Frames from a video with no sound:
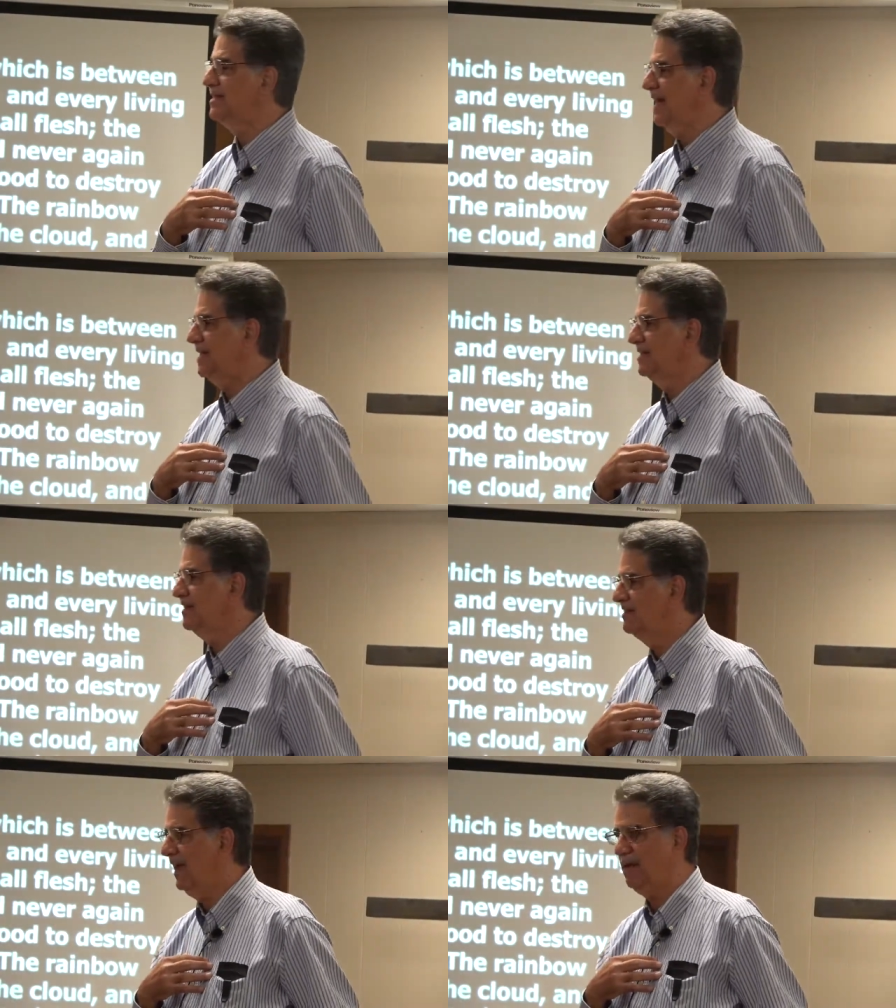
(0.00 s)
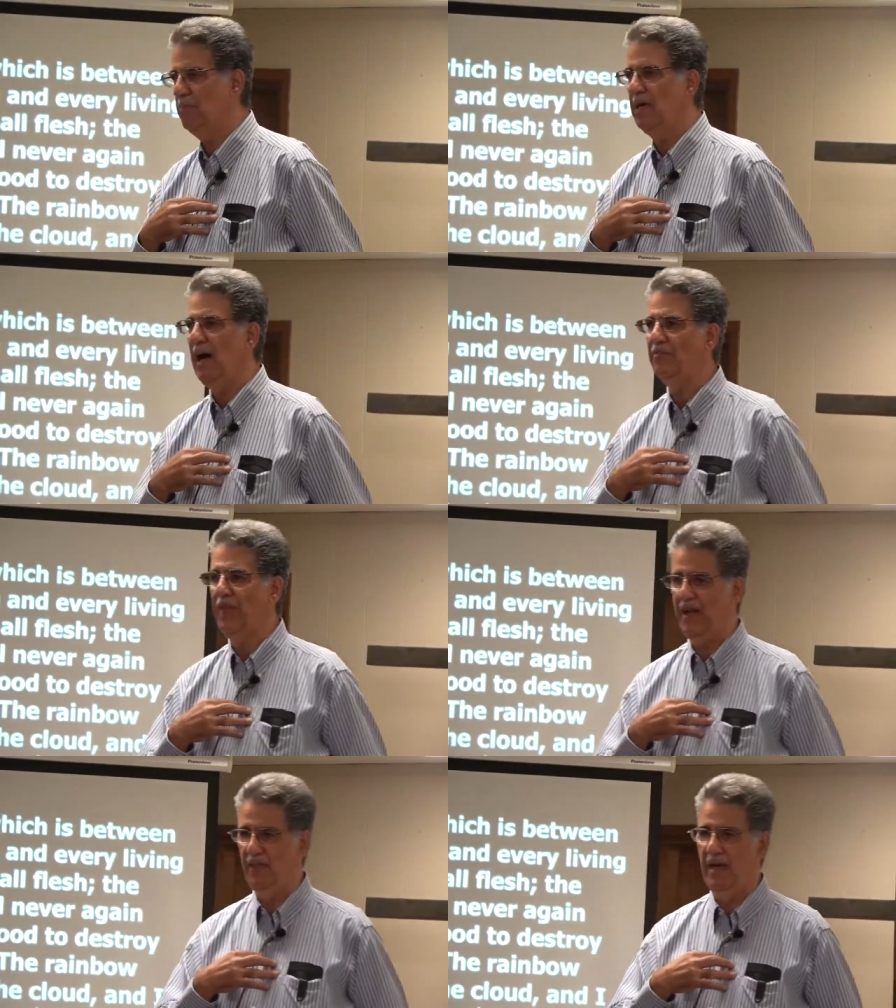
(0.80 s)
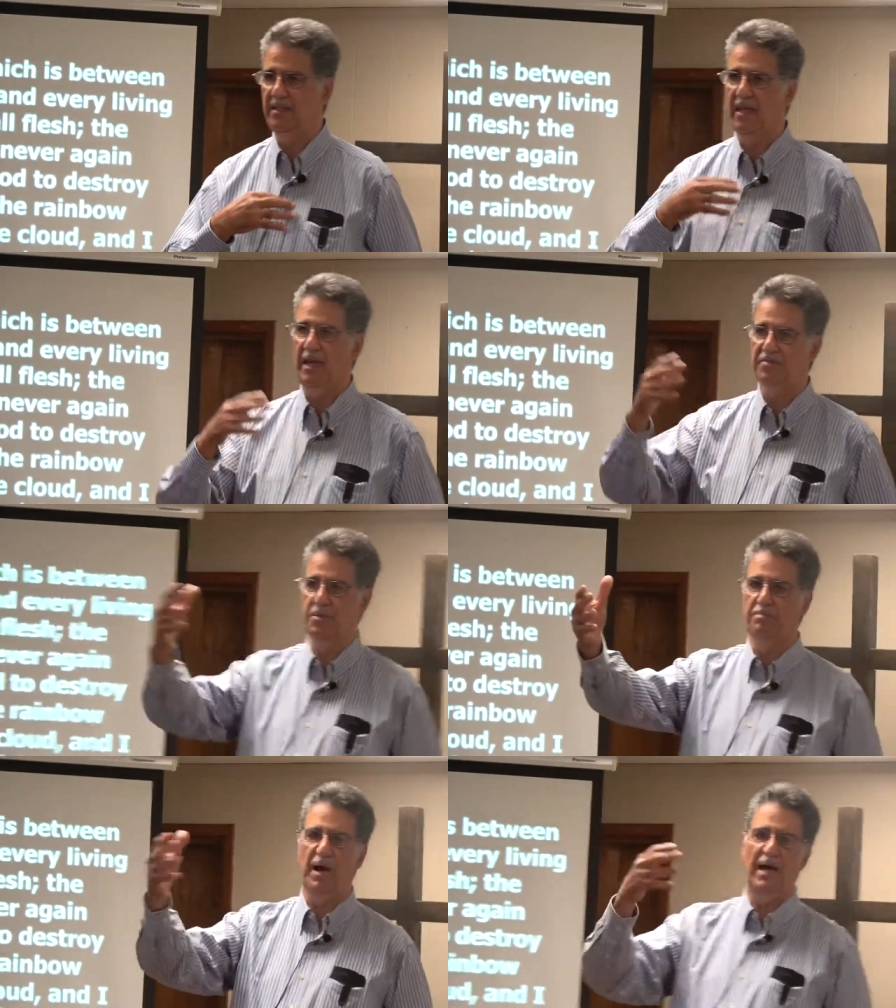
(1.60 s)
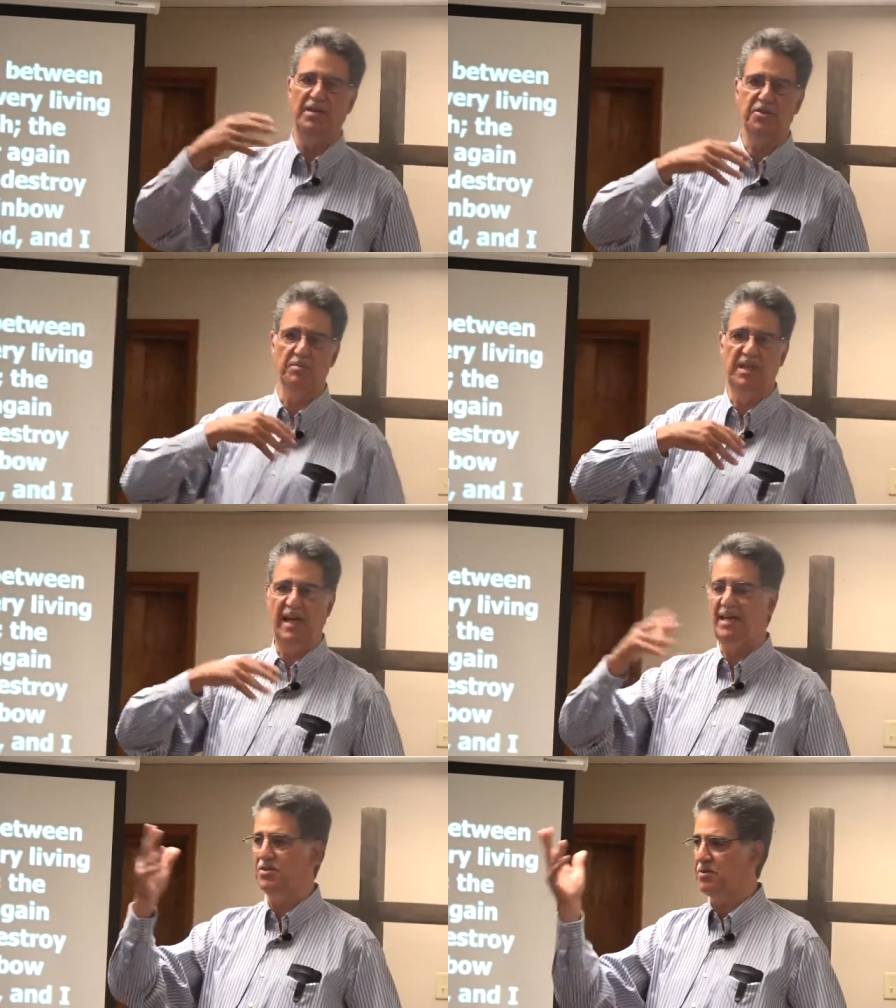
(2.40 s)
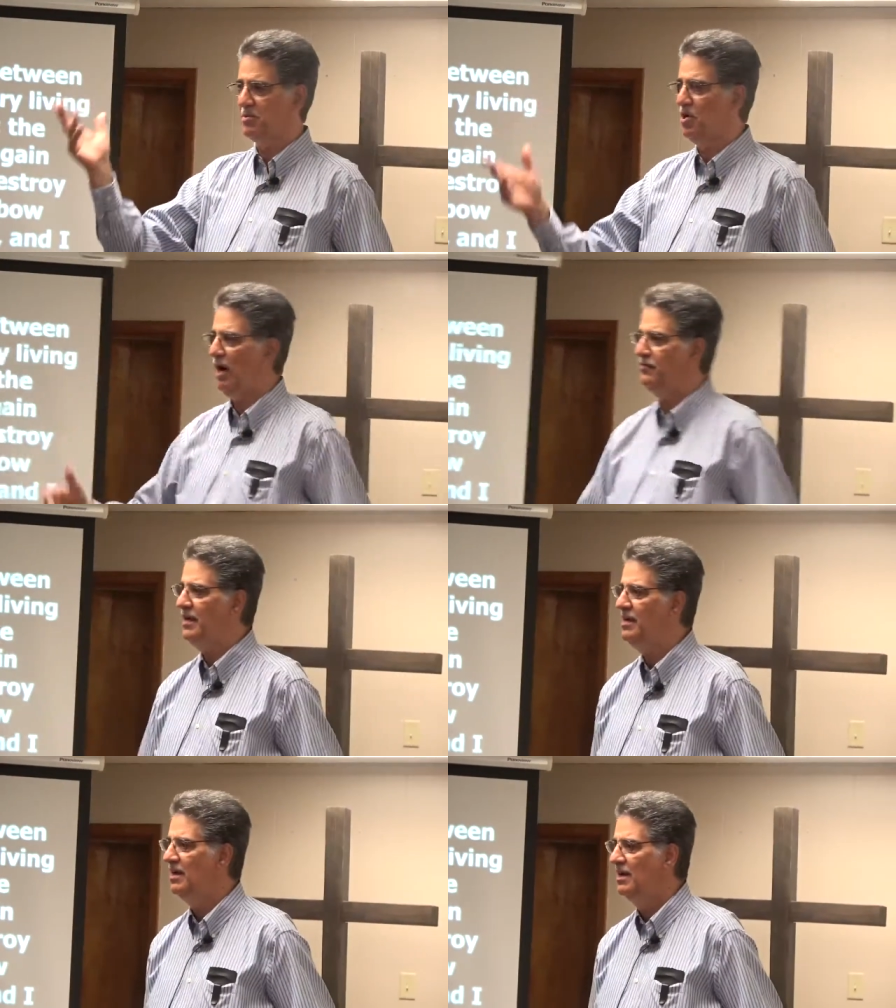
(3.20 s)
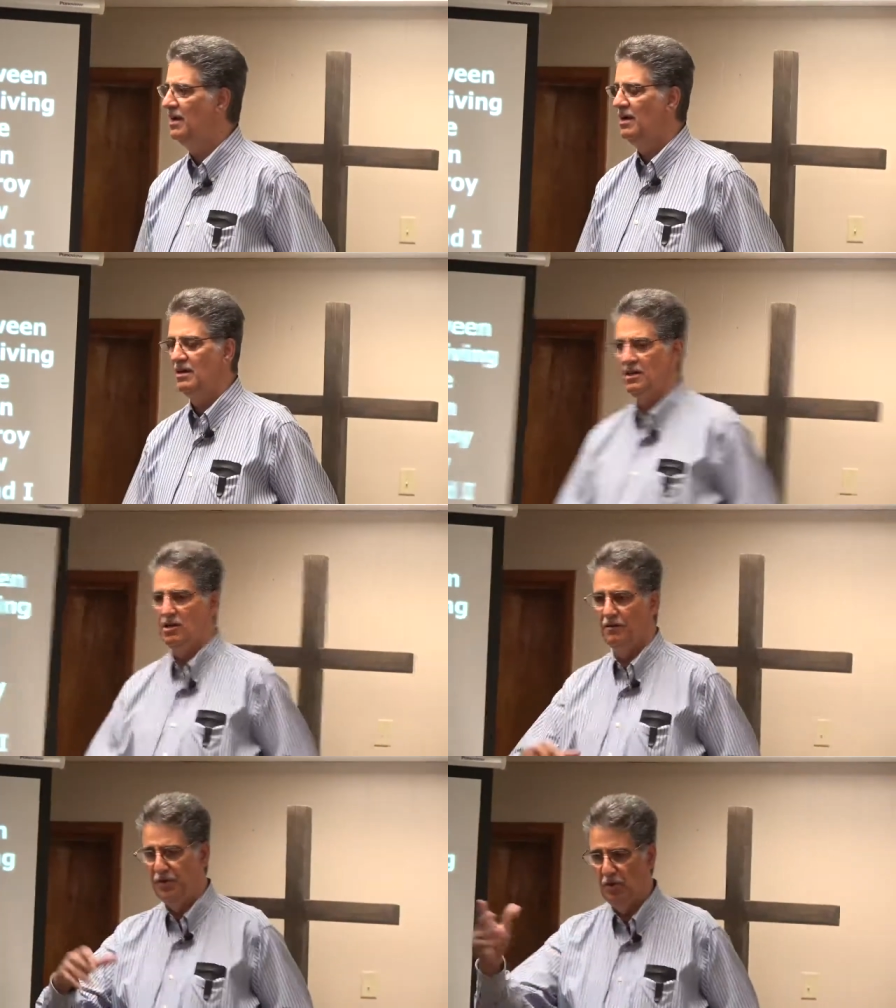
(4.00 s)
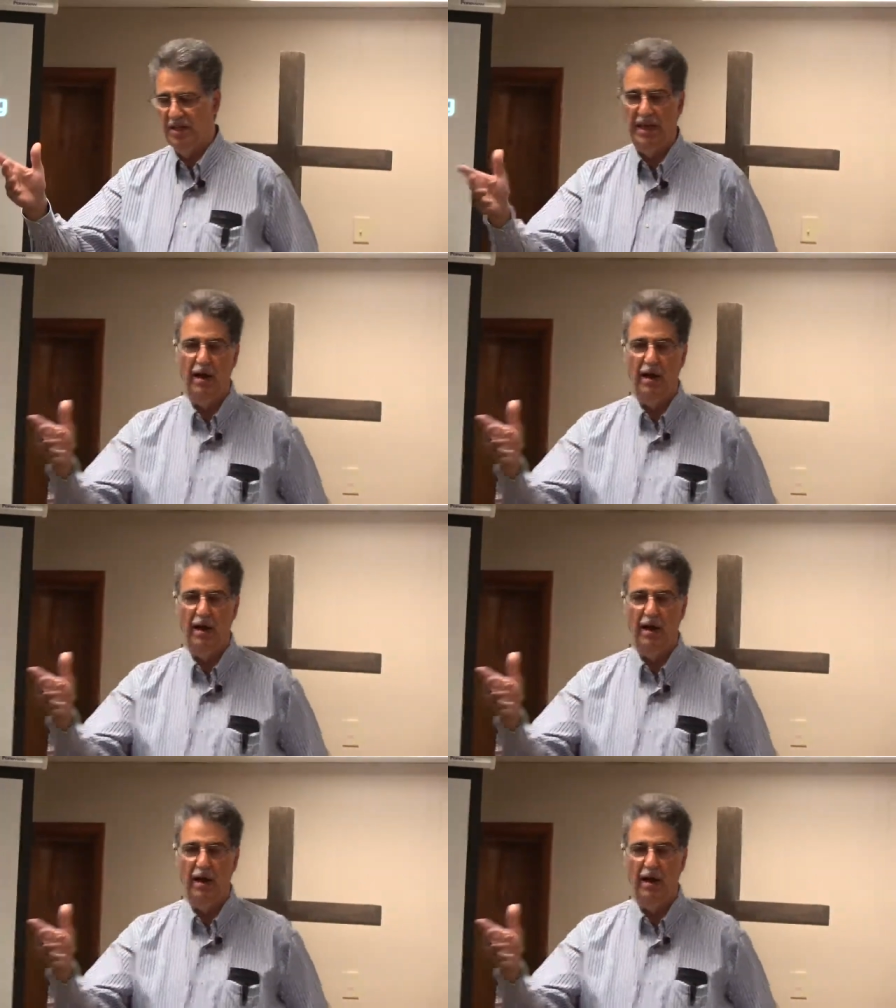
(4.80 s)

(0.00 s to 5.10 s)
intended to take me out that night to have some pie and some cake and some coffee. You know, a few of the